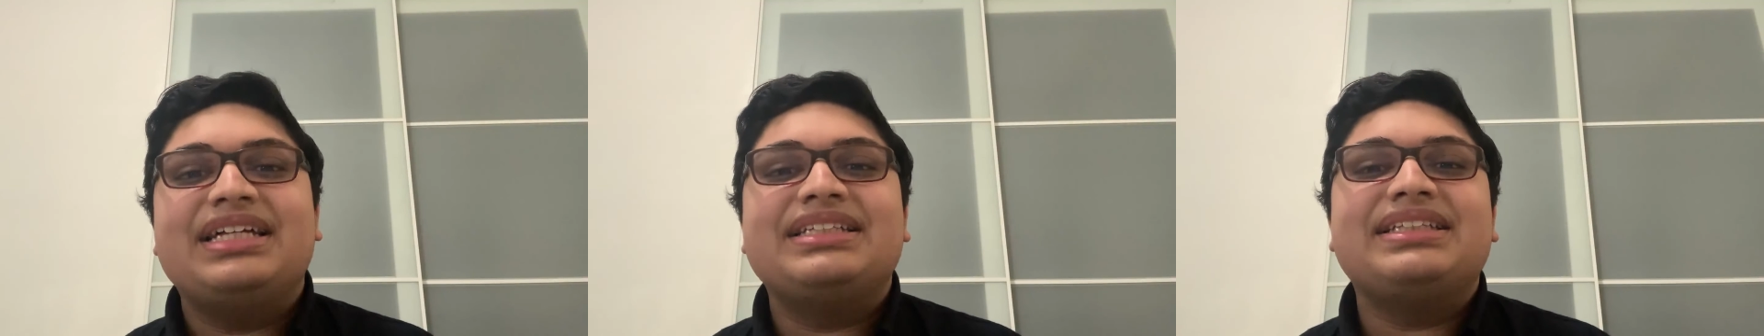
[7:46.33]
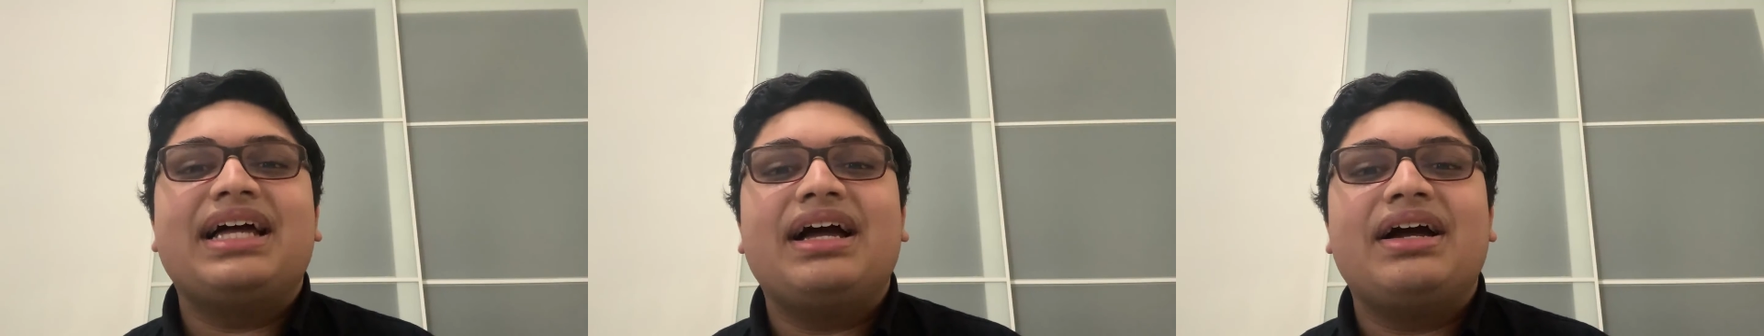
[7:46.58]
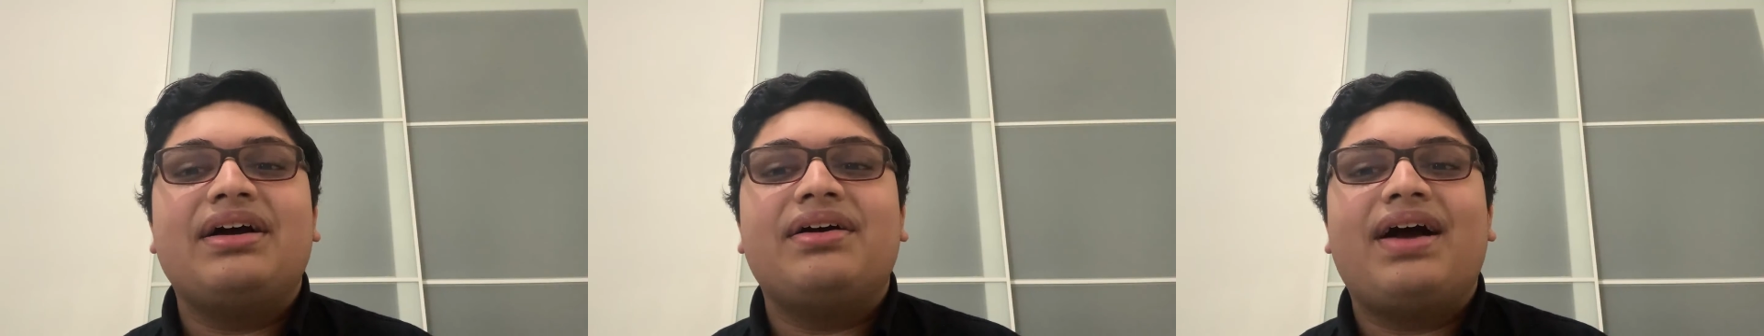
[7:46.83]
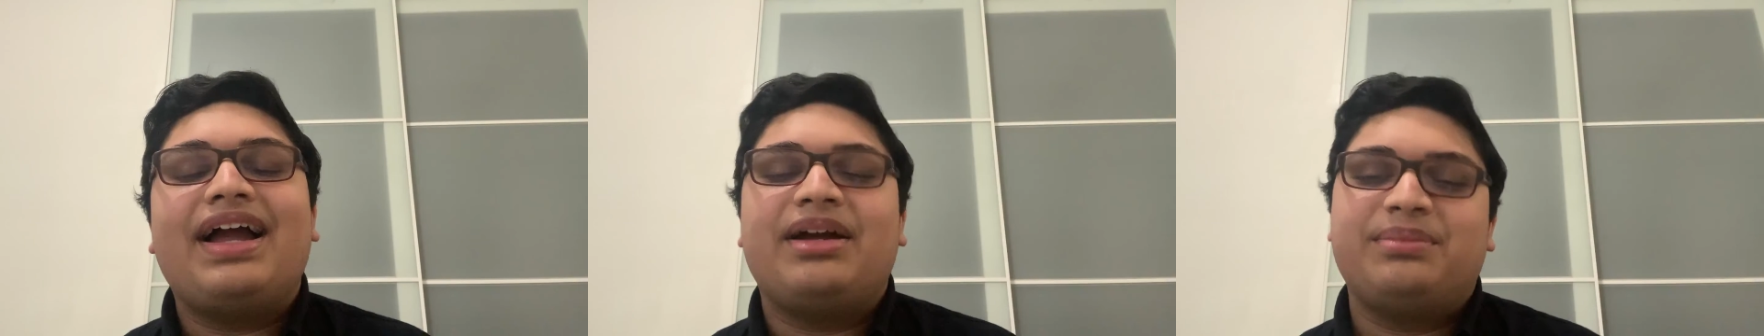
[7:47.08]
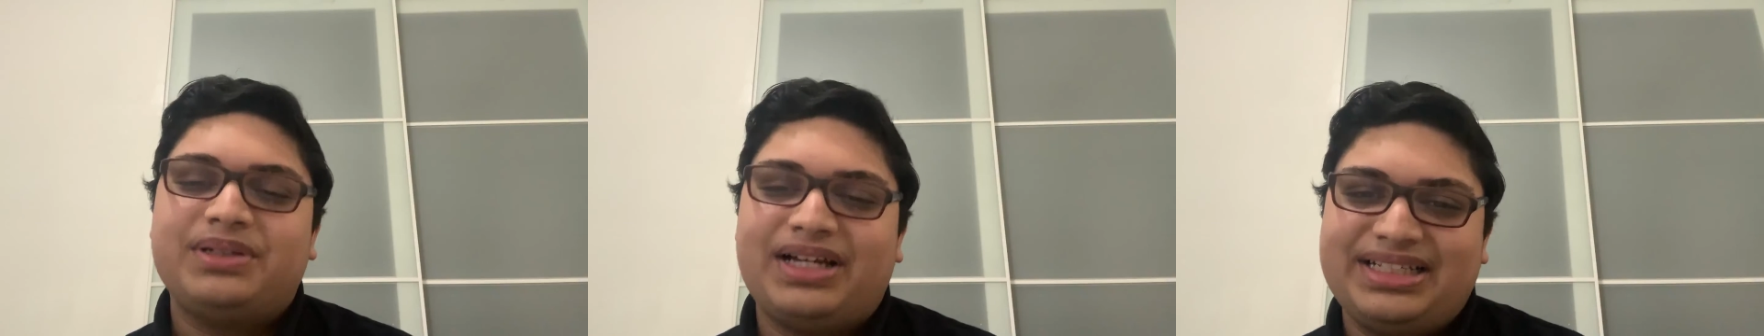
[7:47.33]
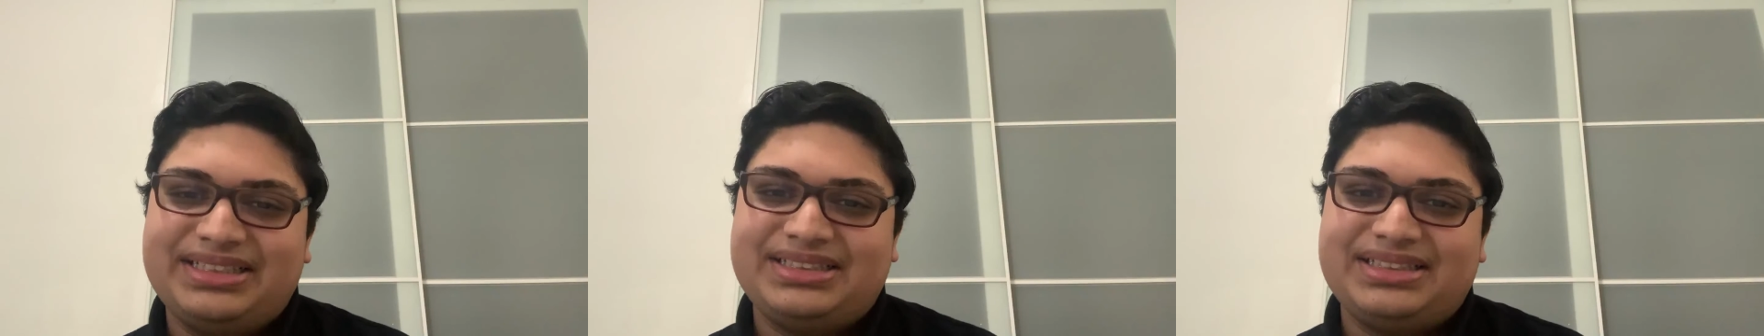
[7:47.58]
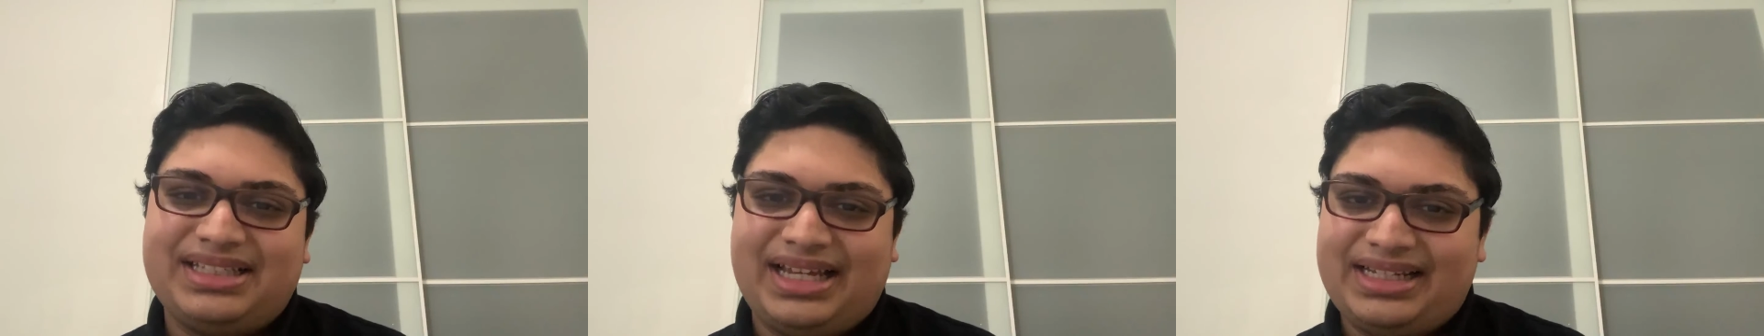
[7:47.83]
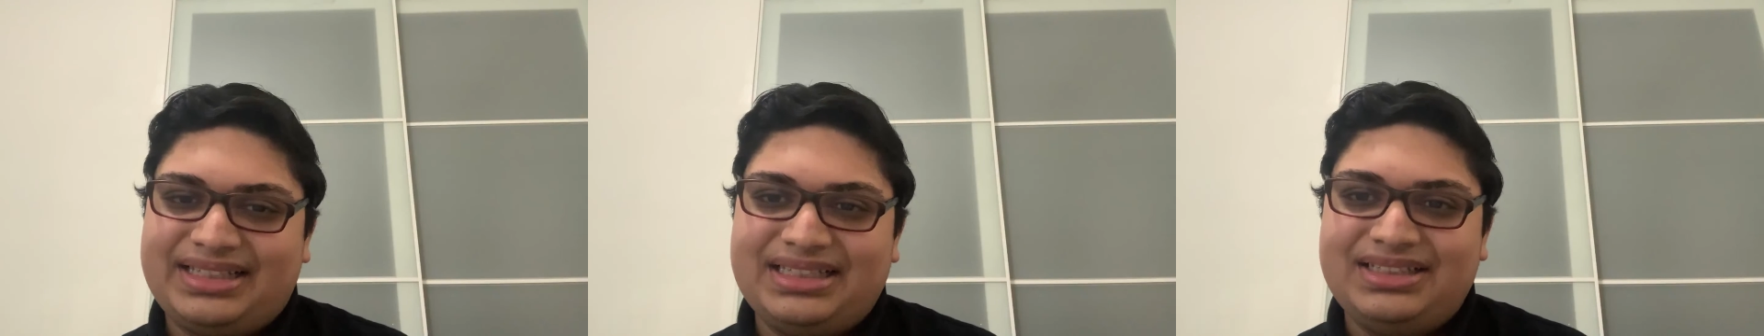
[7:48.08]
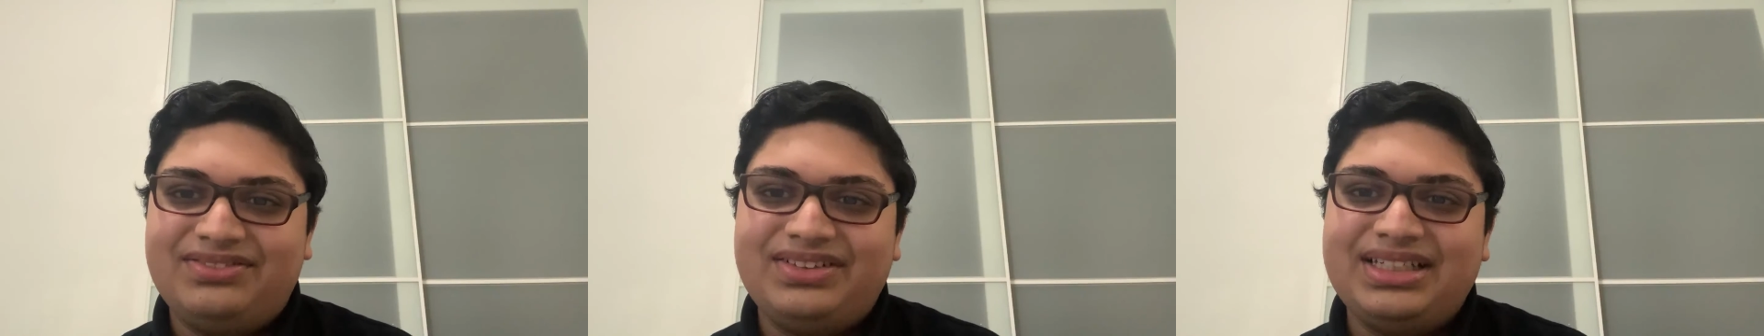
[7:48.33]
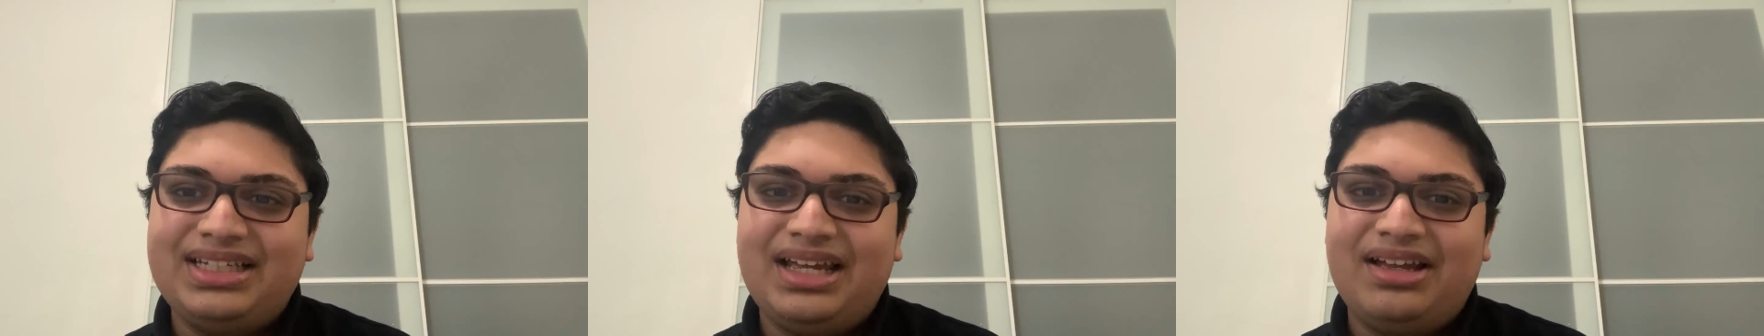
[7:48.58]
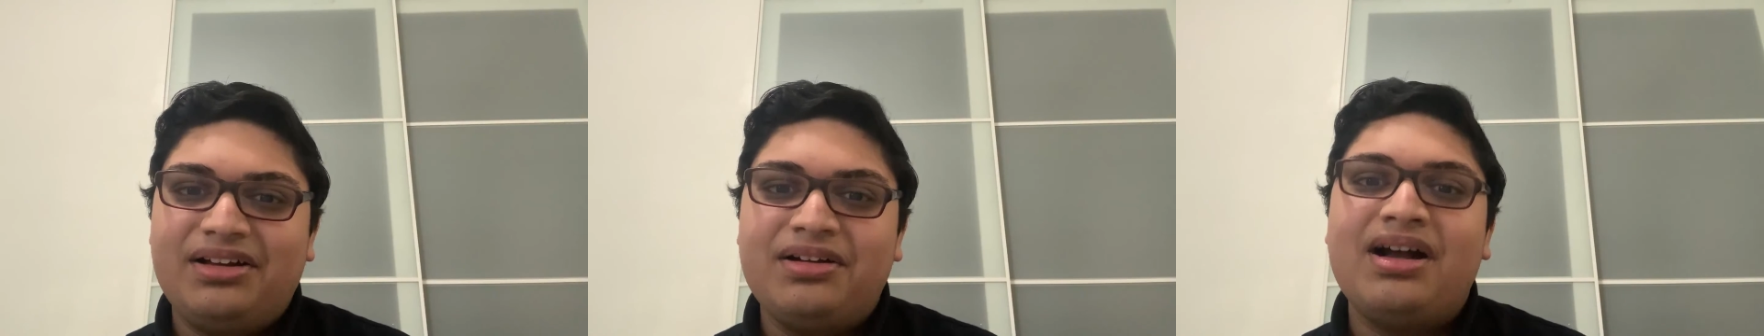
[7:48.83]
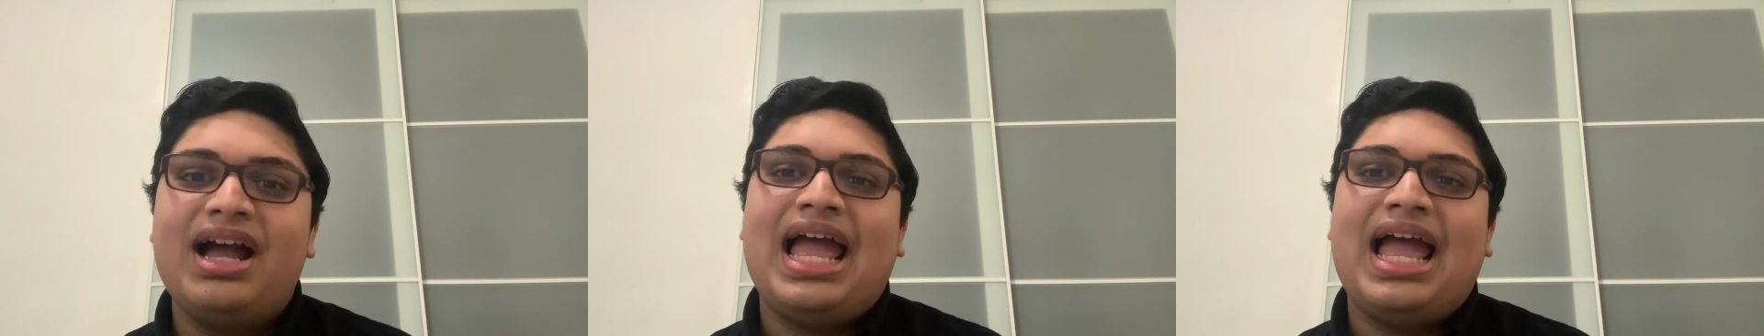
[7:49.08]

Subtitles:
So I hope you guys like this video,